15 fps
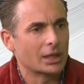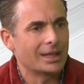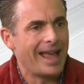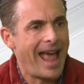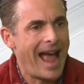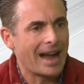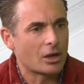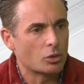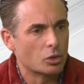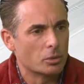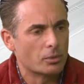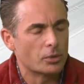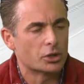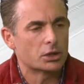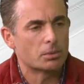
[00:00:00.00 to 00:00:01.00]
like the ACT
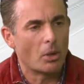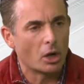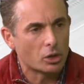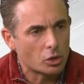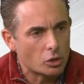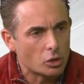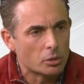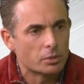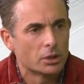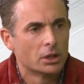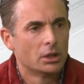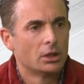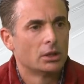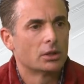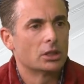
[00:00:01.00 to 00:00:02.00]
group, the SMART group.
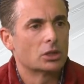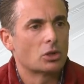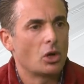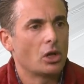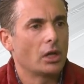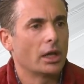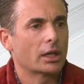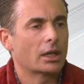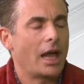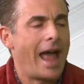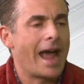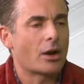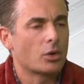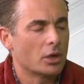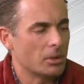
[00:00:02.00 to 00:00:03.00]
Mm -hmm. These are all like
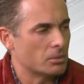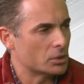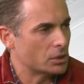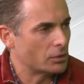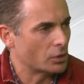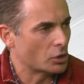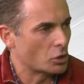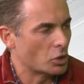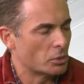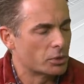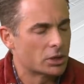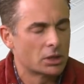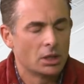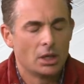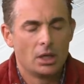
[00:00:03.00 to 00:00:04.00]
acronyms for
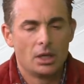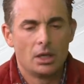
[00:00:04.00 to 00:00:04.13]
groups.